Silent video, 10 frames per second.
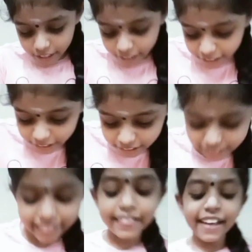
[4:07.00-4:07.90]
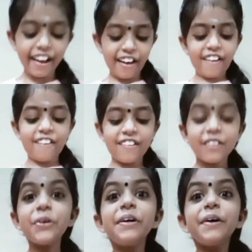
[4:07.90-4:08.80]
And there.
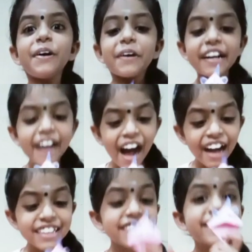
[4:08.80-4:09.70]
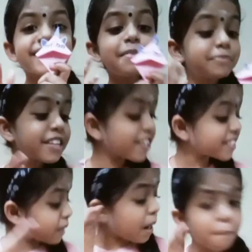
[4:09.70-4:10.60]
Guys, this turned
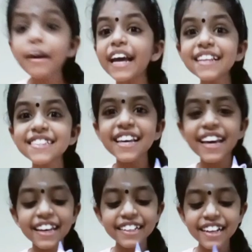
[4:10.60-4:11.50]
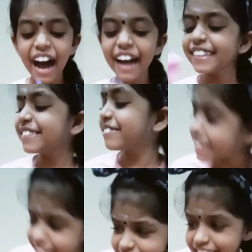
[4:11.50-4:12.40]
out amazing. I really
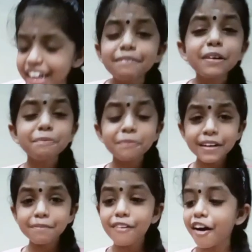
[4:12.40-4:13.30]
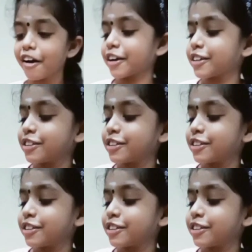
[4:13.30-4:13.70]
like my bookmark.